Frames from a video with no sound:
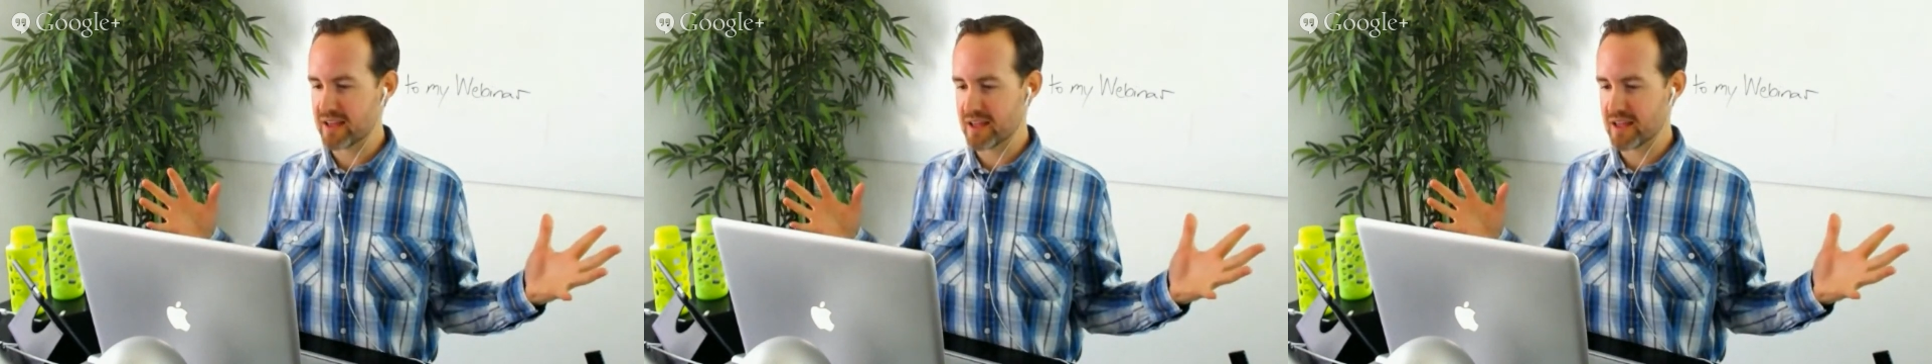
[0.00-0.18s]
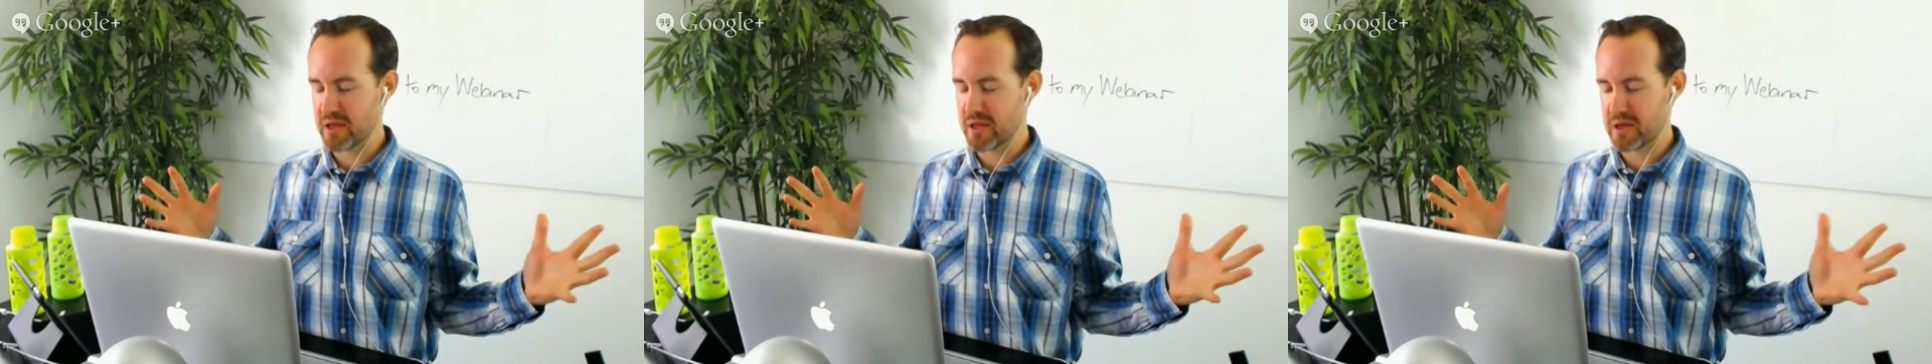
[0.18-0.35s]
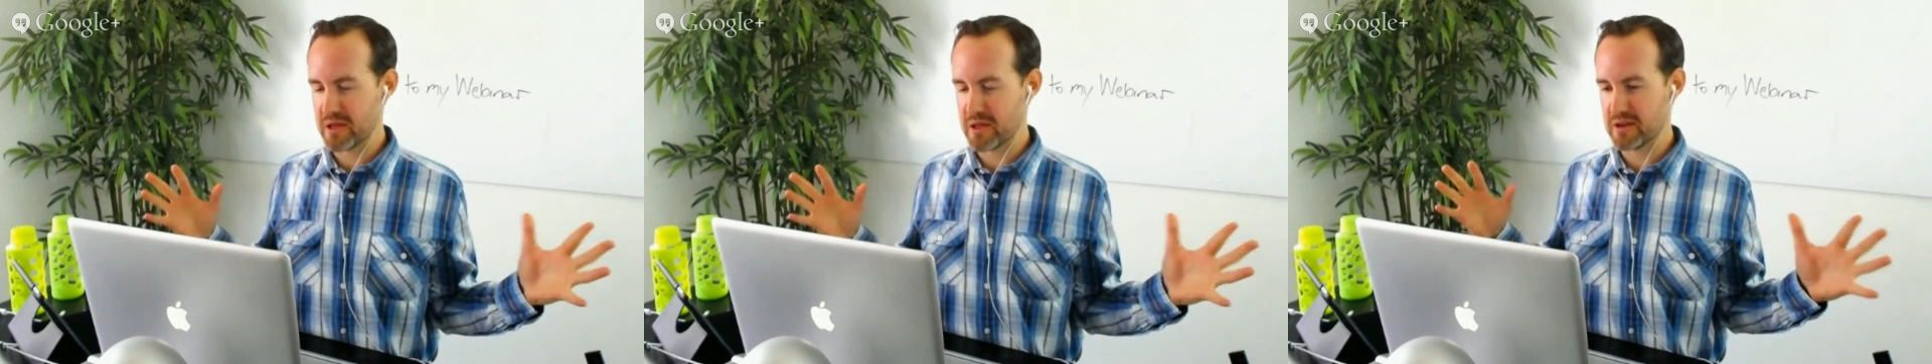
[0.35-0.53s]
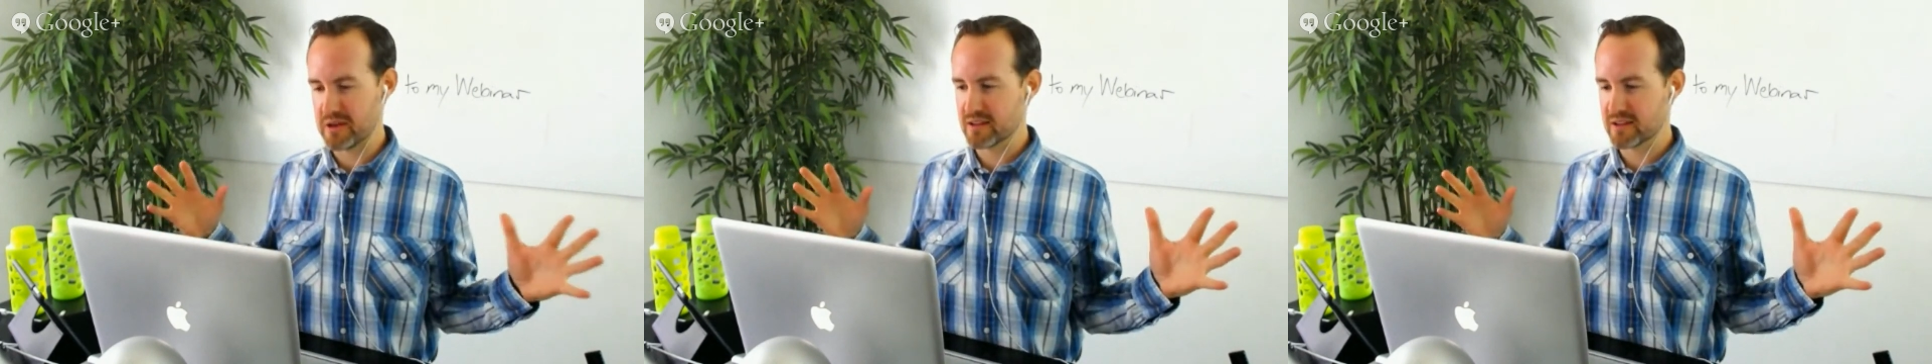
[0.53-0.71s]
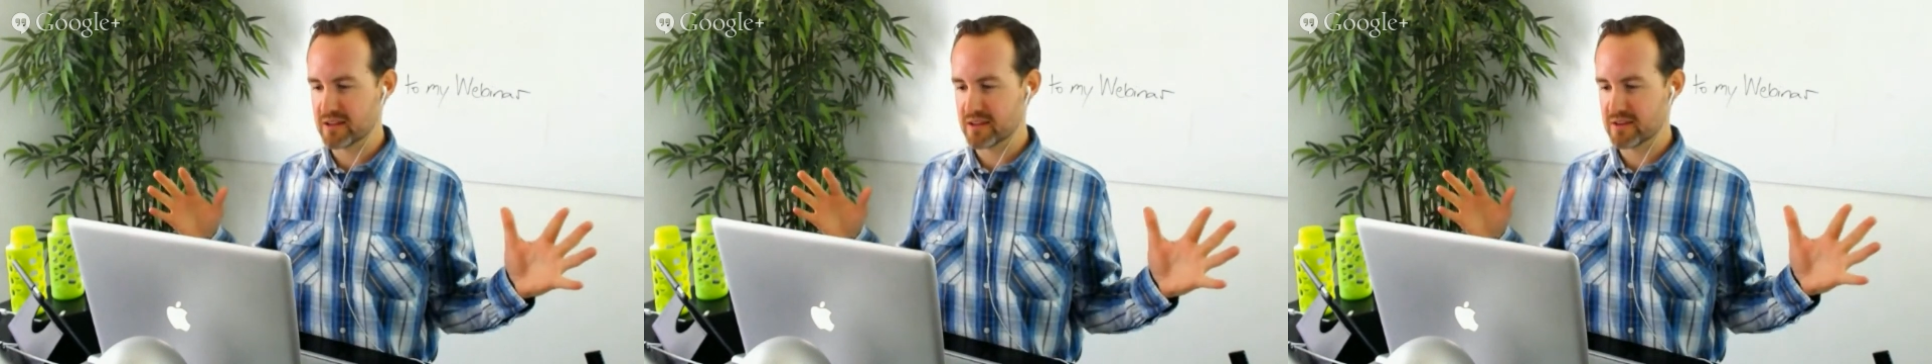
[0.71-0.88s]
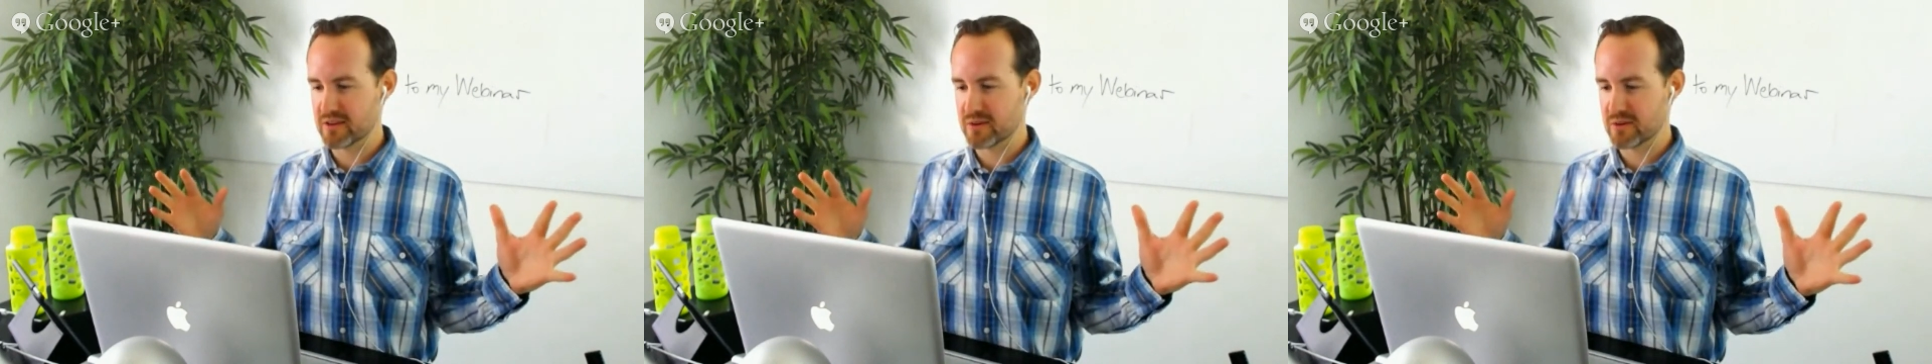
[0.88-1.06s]
and
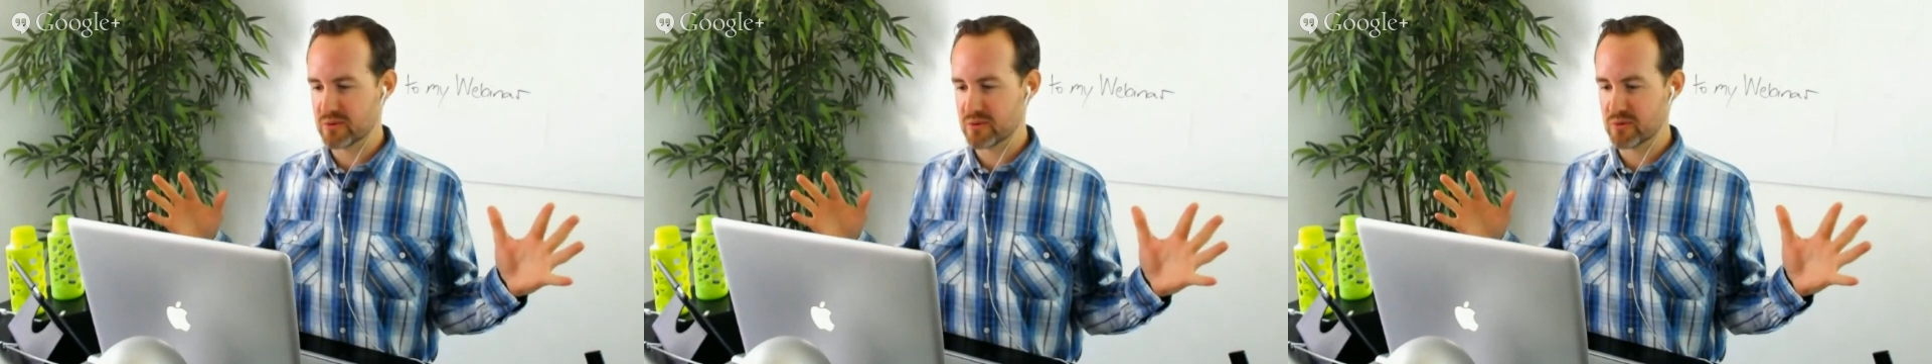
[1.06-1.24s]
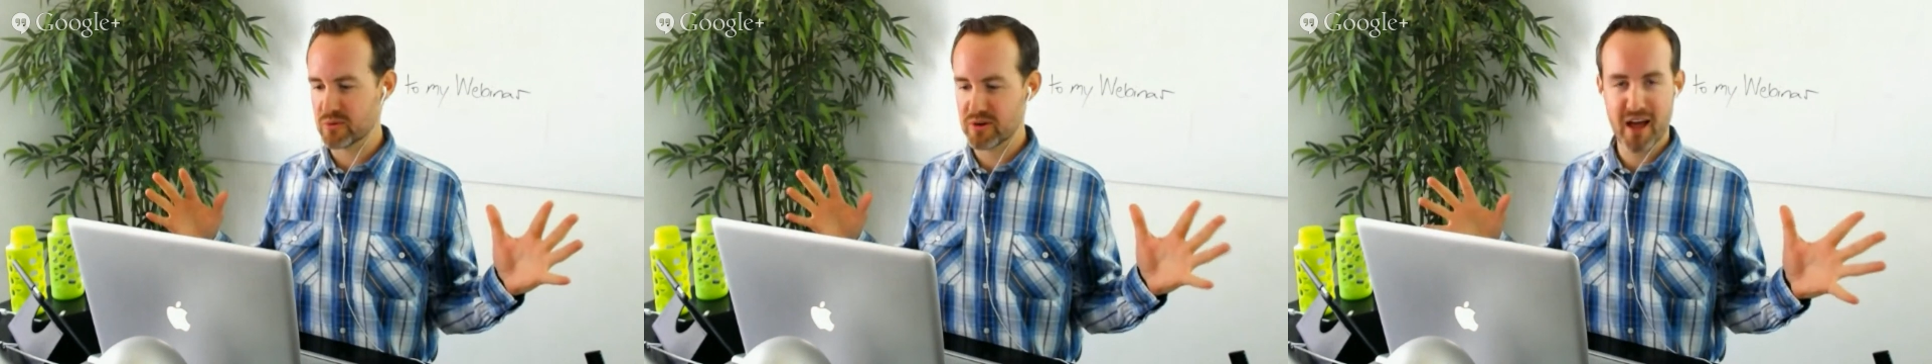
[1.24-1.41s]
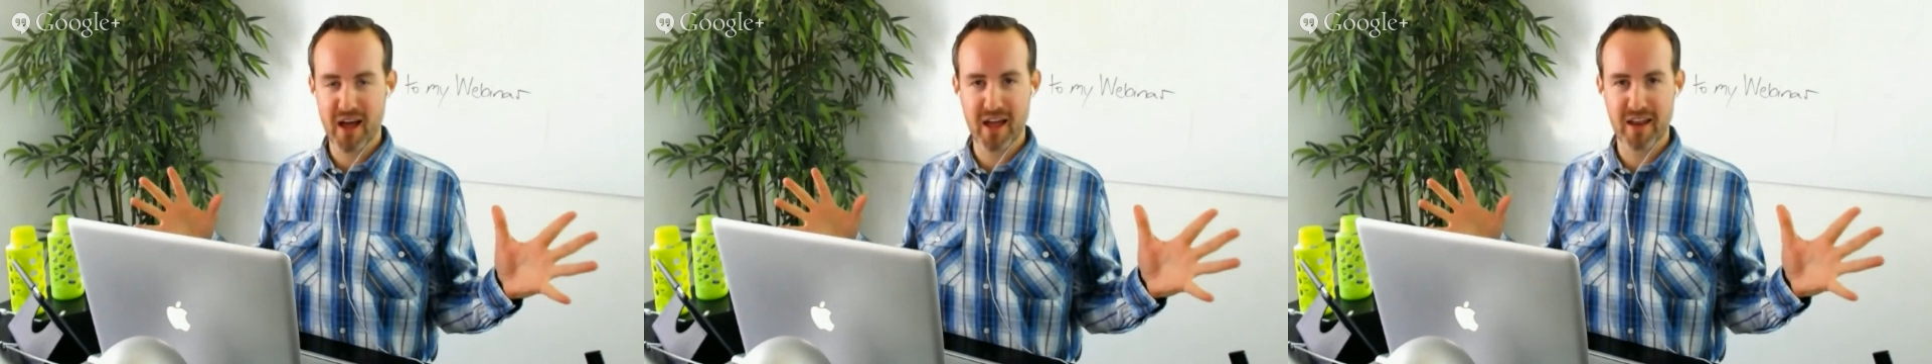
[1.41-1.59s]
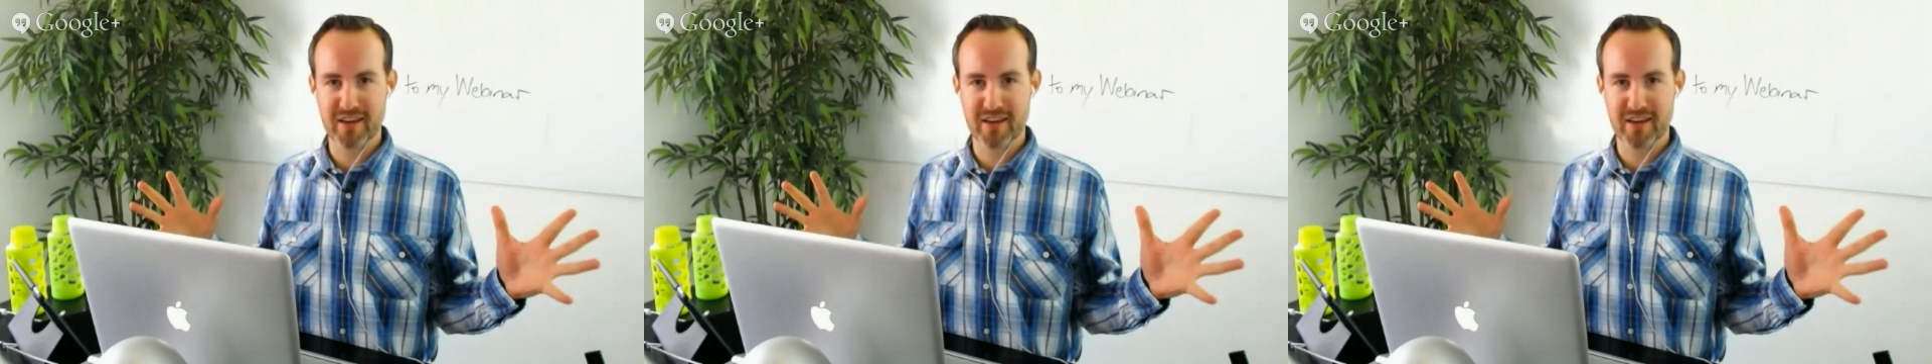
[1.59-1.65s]
we're done.